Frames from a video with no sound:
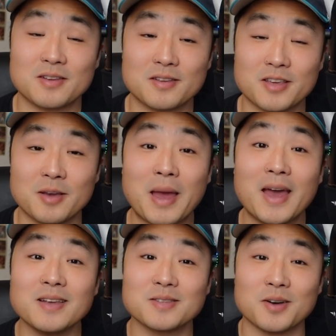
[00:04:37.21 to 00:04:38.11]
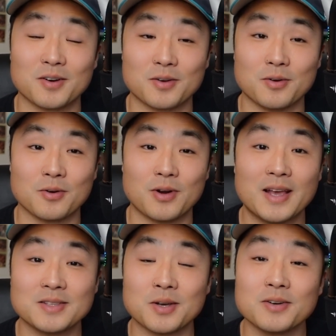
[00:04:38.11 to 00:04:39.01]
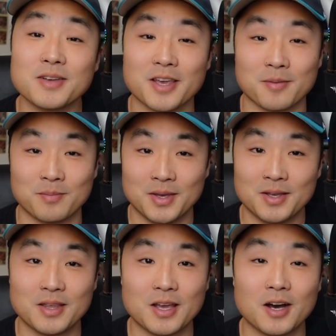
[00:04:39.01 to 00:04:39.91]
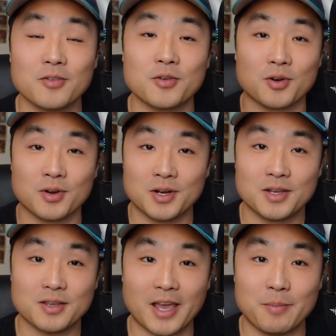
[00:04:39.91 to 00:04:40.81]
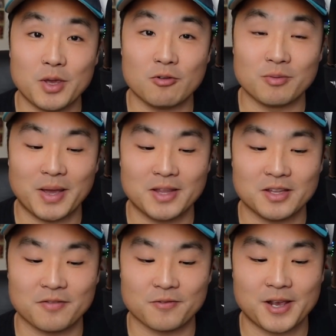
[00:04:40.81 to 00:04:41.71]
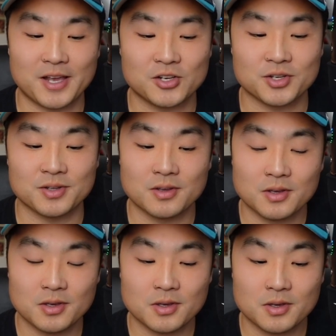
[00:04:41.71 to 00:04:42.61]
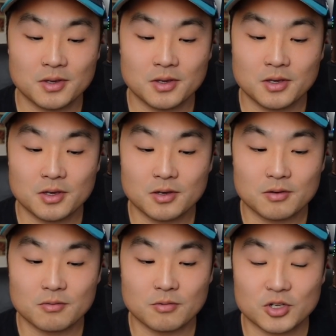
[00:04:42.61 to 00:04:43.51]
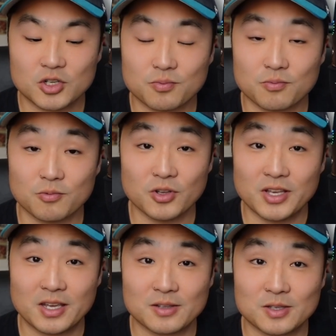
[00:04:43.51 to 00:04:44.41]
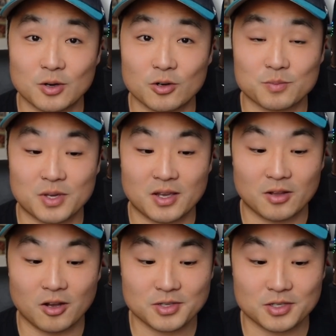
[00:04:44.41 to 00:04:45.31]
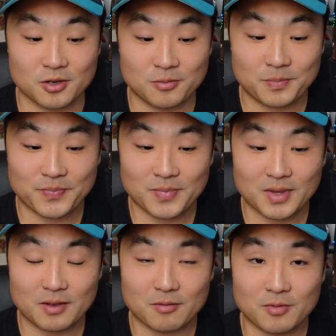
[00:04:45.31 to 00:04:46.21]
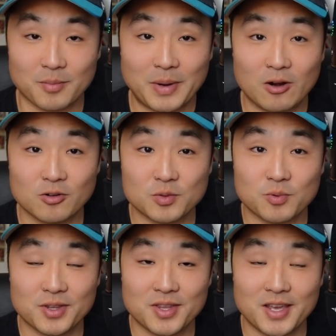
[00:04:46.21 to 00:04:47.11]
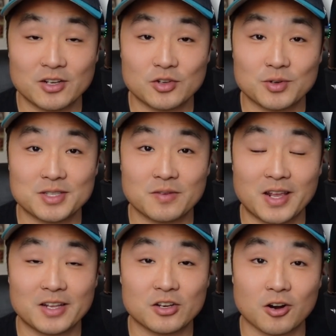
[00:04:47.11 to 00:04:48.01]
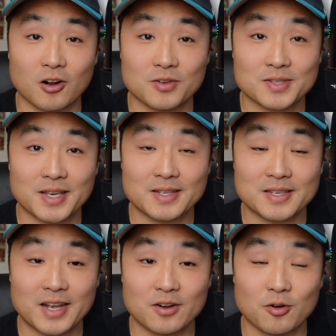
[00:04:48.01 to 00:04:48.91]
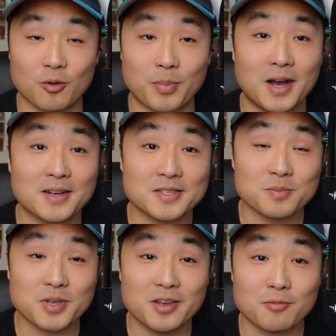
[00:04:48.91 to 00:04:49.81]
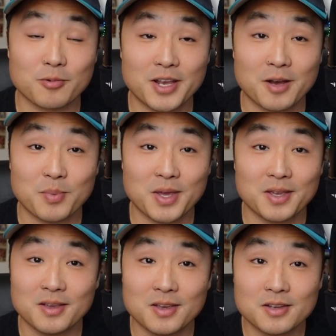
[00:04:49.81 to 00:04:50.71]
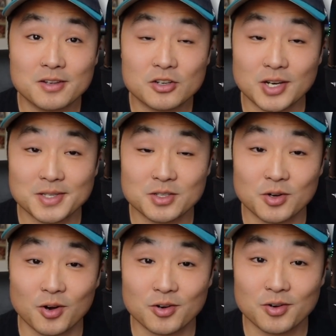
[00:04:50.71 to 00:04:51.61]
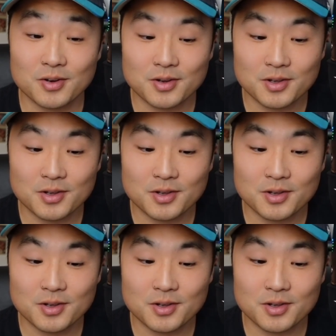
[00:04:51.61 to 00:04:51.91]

Kim Hae-sung or Hae-sung Kim, the other KBO impending free agent, which really concerns me. And also, the Mariners, with the interest of getting Carlos Santana or possibly re-upping Justin Turner,